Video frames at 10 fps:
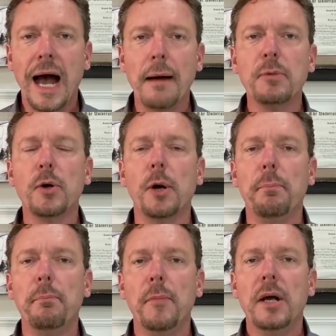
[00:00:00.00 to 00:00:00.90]
I'm going
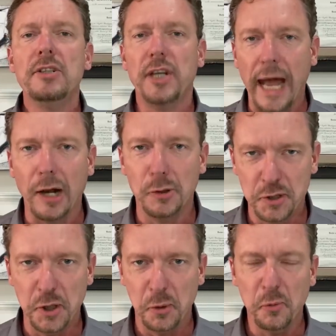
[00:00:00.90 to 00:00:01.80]
to
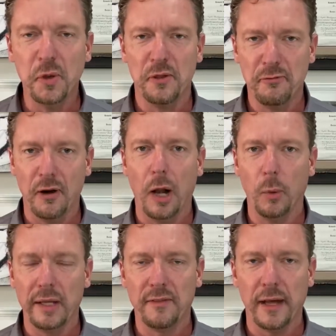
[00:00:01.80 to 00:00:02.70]
challenge you with the
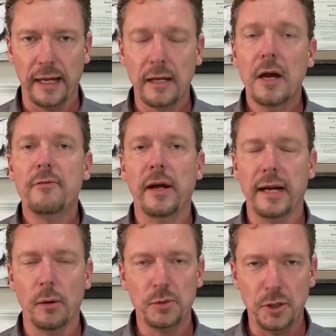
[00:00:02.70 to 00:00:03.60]
following thing.
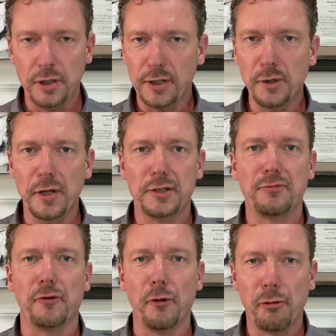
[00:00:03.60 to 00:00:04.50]
And I want you to do this
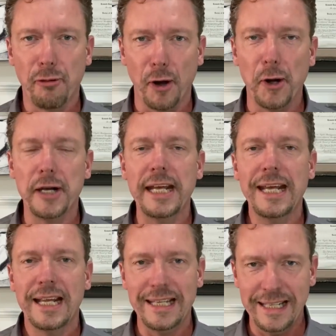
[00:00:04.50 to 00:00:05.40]
for
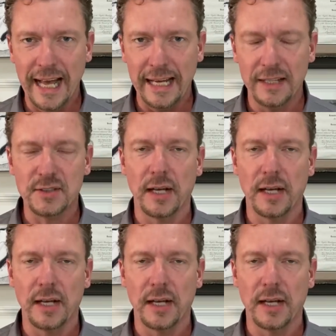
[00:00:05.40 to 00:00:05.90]
30 days.